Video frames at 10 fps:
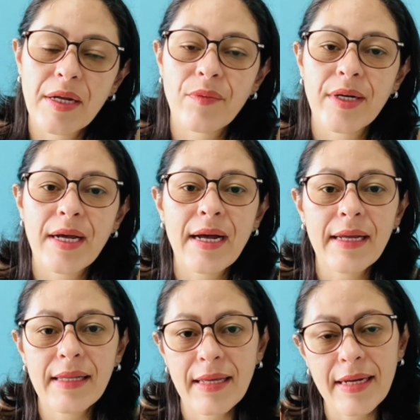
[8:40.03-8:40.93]
I want to
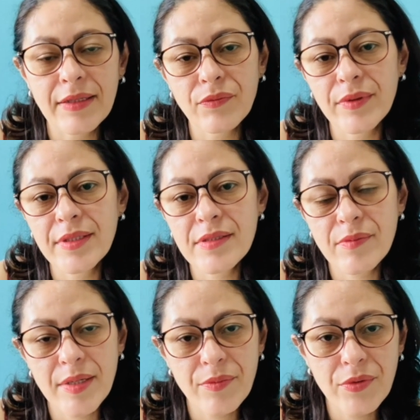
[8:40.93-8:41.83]
highlight what is
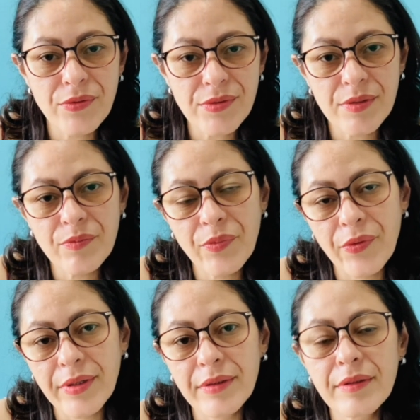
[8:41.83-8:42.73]
my most
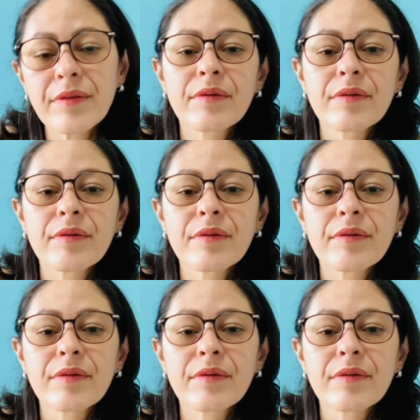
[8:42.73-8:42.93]
important